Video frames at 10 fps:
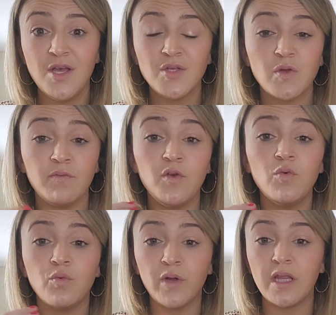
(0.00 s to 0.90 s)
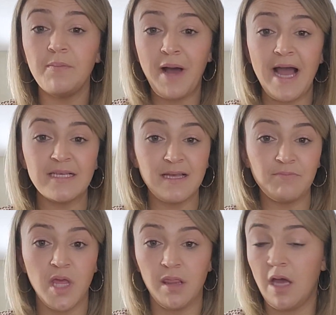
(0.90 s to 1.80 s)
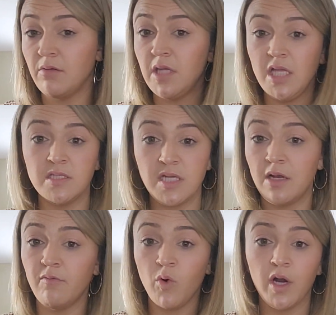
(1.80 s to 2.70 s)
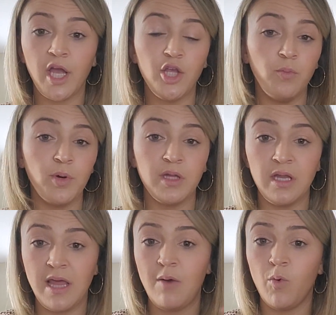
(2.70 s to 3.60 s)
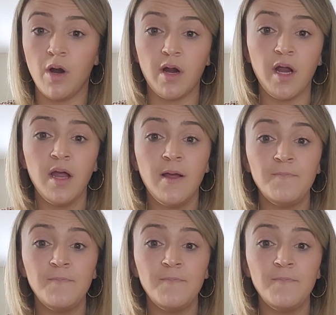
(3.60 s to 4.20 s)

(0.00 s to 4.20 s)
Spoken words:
So if you really buy something that needs a ton of work and you put in that work,